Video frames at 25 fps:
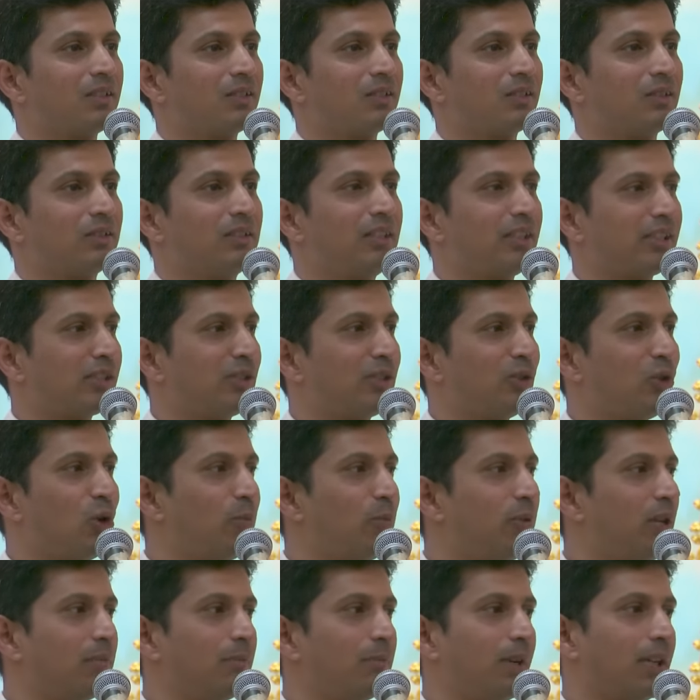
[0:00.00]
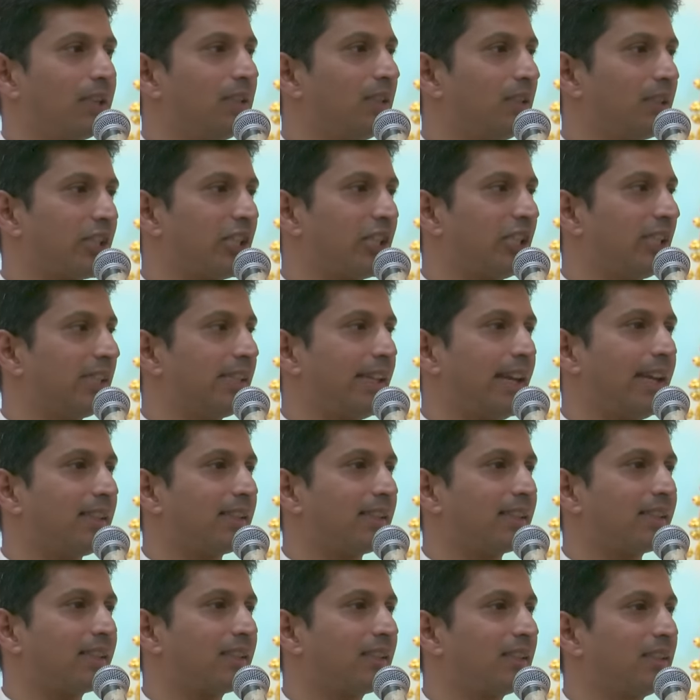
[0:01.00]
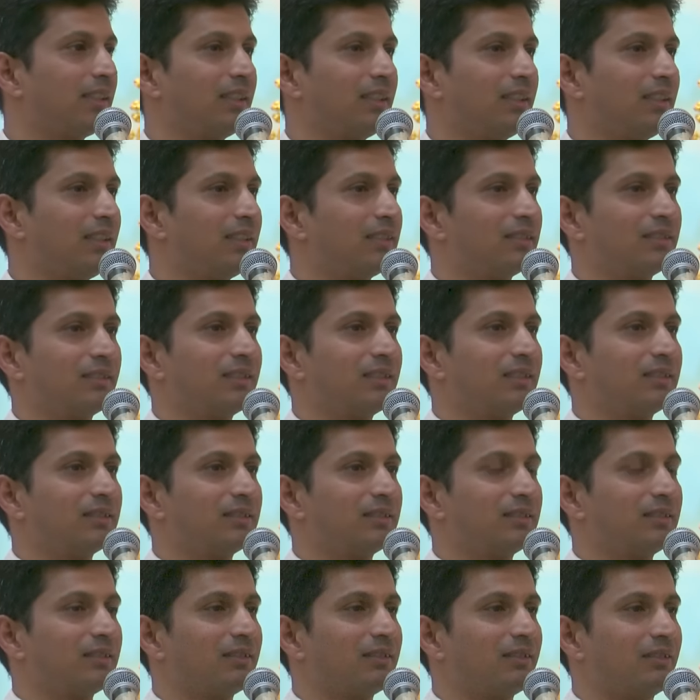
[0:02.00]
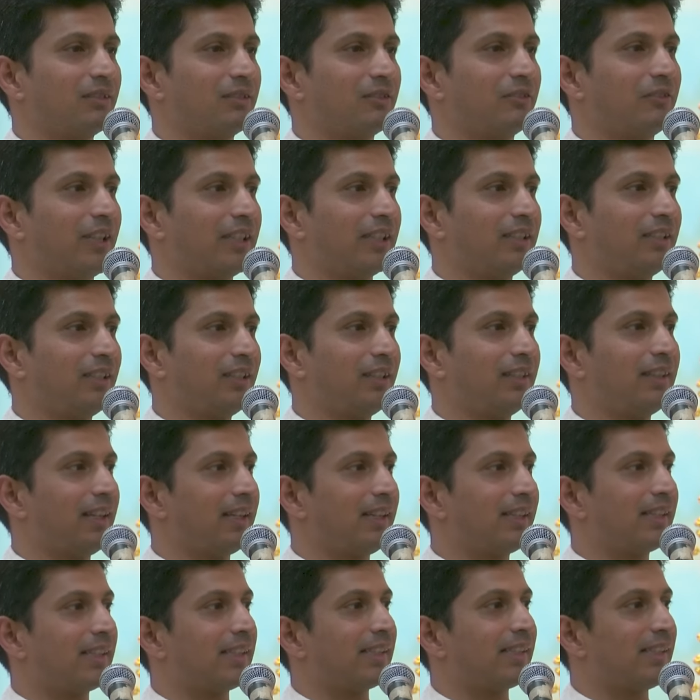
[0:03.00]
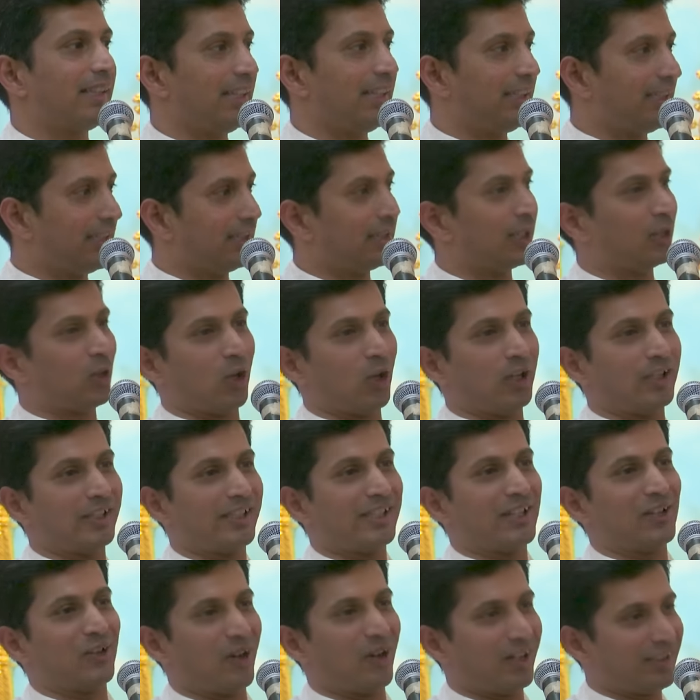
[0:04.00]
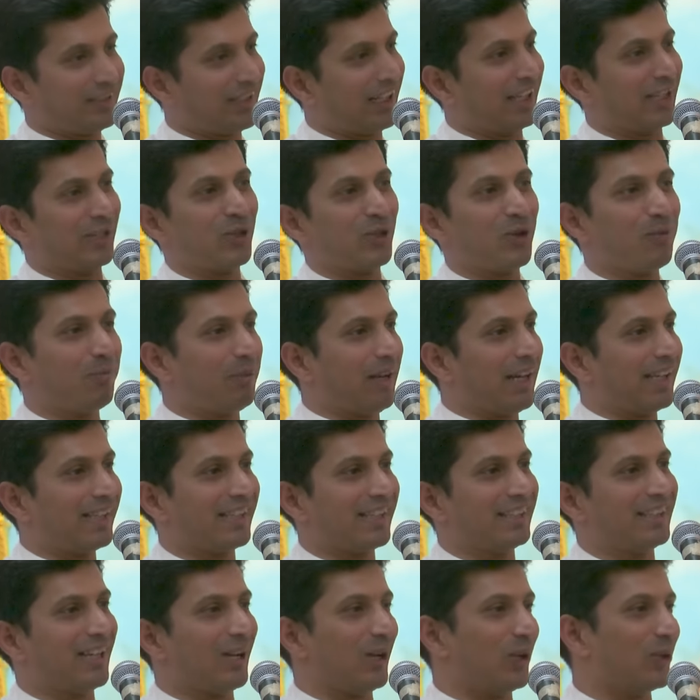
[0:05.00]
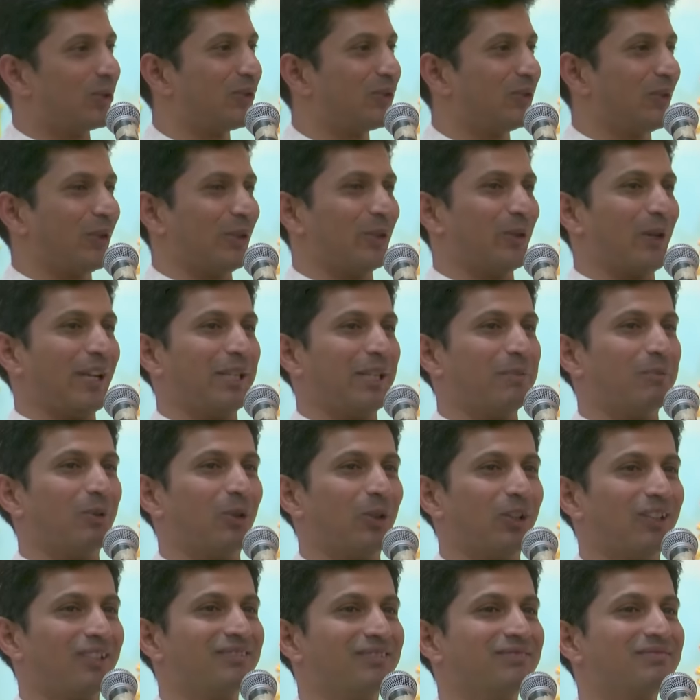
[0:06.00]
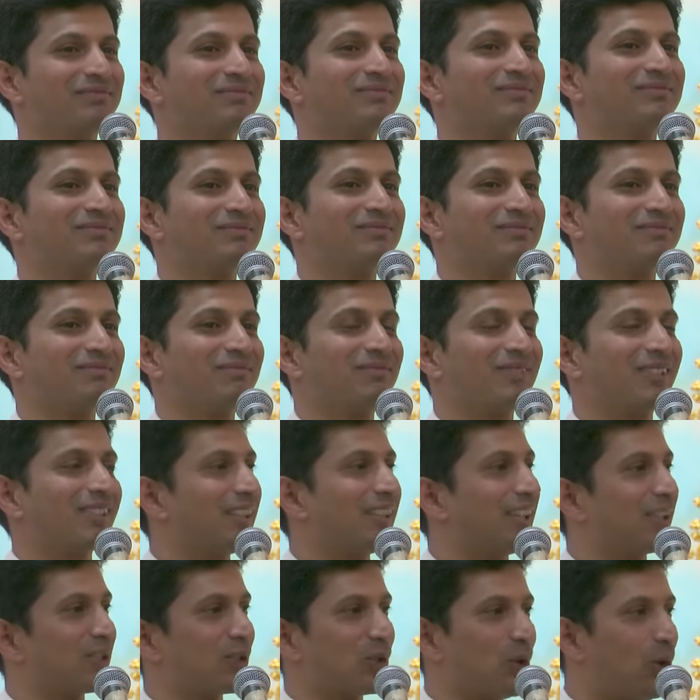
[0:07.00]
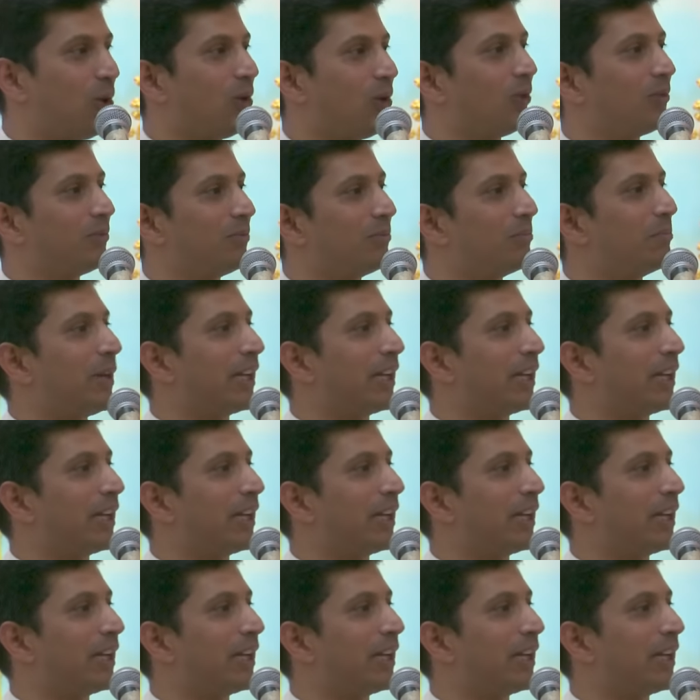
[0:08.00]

So this noble mother, she says, whether there is a seat in the college or not, there is no place in the house for you anymore. She says, go,